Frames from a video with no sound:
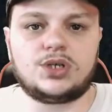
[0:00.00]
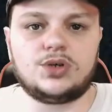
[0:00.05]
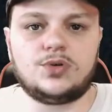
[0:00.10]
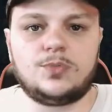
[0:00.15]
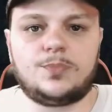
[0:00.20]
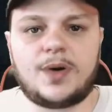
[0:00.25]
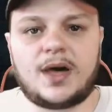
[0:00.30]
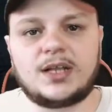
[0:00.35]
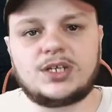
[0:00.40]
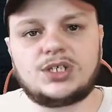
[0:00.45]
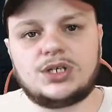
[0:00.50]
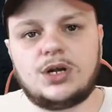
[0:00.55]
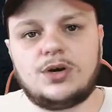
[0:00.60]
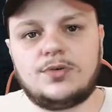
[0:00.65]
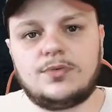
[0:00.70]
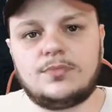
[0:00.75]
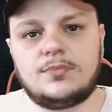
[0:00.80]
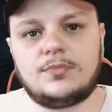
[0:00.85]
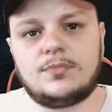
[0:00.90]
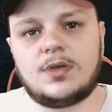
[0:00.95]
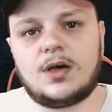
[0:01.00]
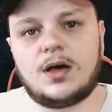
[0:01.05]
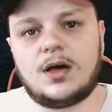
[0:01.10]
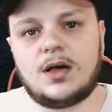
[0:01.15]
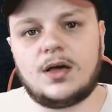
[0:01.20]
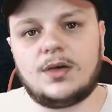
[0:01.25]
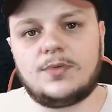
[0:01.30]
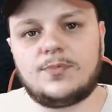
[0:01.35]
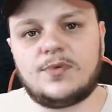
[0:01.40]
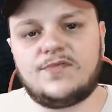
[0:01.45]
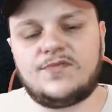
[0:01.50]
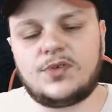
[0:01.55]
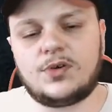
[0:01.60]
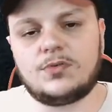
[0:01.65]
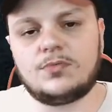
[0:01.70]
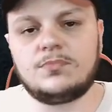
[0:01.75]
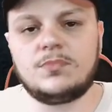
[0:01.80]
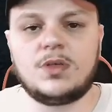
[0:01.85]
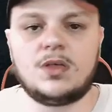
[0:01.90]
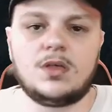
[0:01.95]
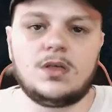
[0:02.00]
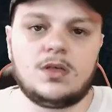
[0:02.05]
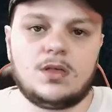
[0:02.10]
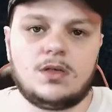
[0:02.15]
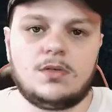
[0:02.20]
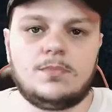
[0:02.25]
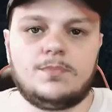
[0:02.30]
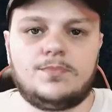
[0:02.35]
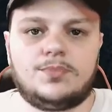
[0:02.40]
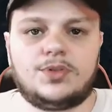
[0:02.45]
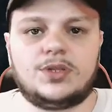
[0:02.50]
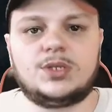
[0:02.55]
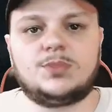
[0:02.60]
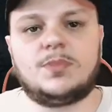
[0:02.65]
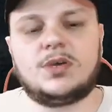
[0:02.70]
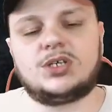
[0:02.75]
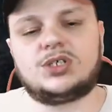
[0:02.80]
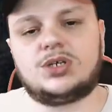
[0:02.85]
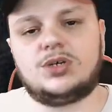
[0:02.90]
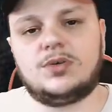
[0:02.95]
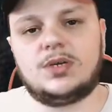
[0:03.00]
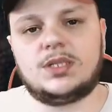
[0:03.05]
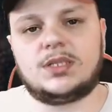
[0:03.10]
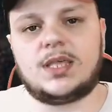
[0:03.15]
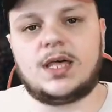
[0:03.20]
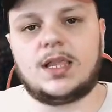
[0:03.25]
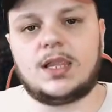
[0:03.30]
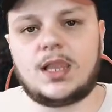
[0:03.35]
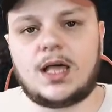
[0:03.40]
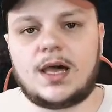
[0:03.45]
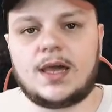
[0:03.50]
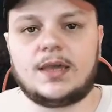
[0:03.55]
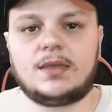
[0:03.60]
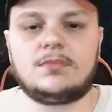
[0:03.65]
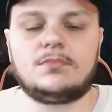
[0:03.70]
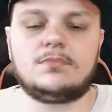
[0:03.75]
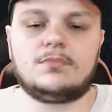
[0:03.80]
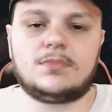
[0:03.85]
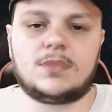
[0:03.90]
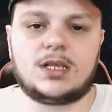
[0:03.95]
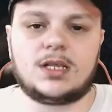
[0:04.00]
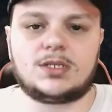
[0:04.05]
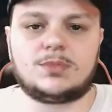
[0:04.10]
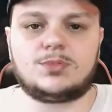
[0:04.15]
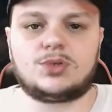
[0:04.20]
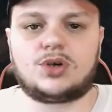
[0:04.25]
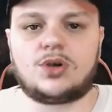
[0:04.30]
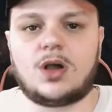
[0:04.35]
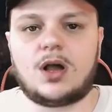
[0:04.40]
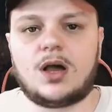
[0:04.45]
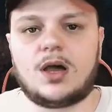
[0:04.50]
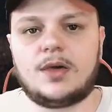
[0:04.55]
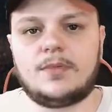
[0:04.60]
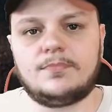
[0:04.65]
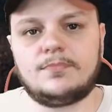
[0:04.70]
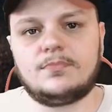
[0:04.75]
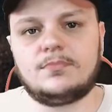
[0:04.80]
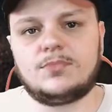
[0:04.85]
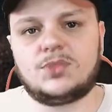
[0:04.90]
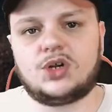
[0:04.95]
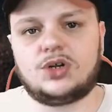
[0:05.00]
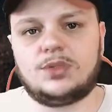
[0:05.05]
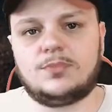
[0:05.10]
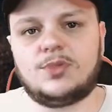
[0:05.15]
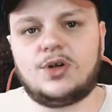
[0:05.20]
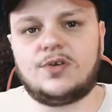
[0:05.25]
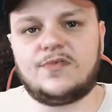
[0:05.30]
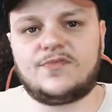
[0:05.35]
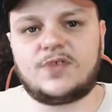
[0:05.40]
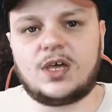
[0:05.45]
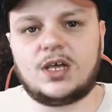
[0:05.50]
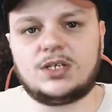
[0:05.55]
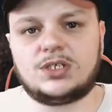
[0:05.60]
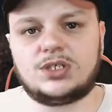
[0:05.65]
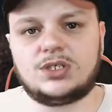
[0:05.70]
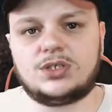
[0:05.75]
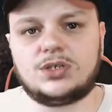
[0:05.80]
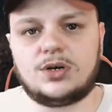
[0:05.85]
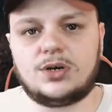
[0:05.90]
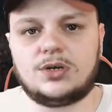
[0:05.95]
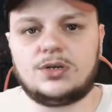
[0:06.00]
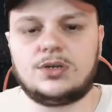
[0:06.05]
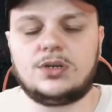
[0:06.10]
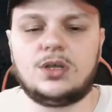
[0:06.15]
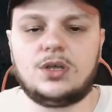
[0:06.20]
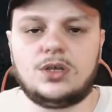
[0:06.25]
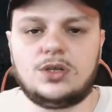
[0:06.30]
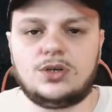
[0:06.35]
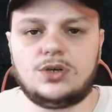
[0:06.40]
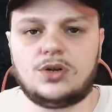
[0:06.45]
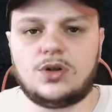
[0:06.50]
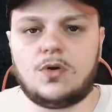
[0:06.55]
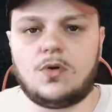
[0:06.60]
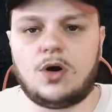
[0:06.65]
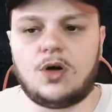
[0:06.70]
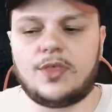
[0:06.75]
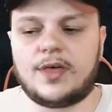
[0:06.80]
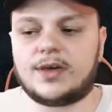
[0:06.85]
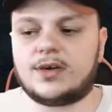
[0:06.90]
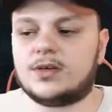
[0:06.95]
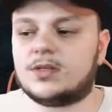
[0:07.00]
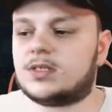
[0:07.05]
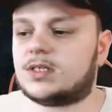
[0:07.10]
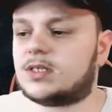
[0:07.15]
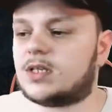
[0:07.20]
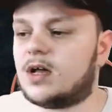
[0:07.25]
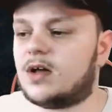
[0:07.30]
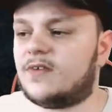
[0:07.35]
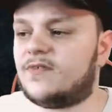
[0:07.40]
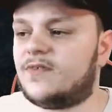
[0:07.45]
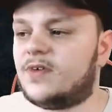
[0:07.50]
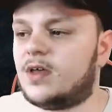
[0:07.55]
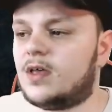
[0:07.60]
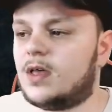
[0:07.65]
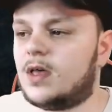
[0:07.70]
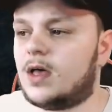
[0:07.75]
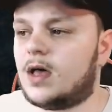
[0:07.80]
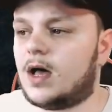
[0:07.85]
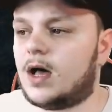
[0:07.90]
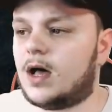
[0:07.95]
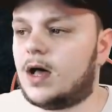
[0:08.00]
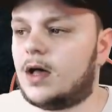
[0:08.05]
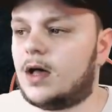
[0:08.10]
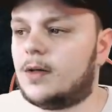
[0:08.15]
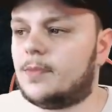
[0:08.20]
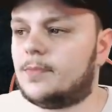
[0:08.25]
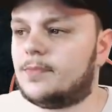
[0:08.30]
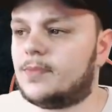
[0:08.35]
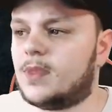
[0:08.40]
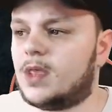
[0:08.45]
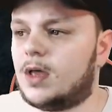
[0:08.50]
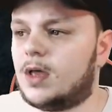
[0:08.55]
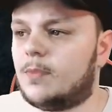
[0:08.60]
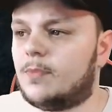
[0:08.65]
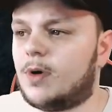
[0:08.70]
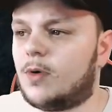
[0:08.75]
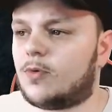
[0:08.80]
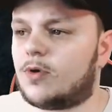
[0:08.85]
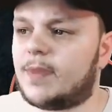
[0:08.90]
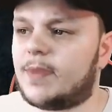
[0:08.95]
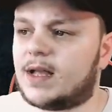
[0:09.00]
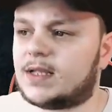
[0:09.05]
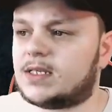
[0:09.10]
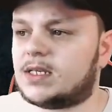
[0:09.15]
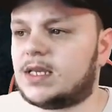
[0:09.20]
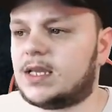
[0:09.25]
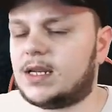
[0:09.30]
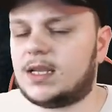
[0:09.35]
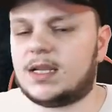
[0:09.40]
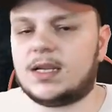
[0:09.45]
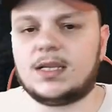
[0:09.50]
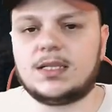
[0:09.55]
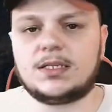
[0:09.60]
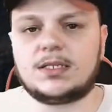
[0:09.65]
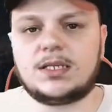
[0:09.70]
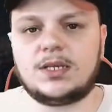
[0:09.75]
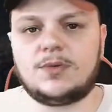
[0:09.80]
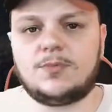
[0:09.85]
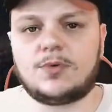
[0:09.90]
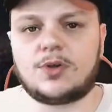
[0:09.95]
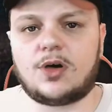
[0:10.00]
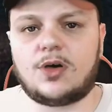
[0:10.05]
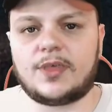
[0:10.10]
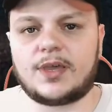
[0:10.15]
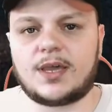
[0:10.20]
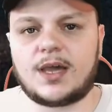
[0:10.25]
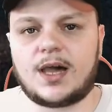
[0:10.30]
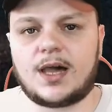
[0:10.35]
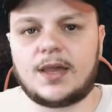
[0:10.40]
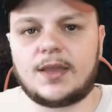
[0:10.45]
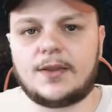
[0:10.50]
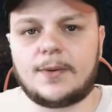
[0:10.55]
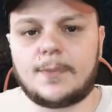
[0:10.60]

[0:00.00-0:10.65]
patch note review, please make sure you hit that like, that subscribe, turn the notifications on. You know, all that good stuff. But we're about to get in and see what all they got here.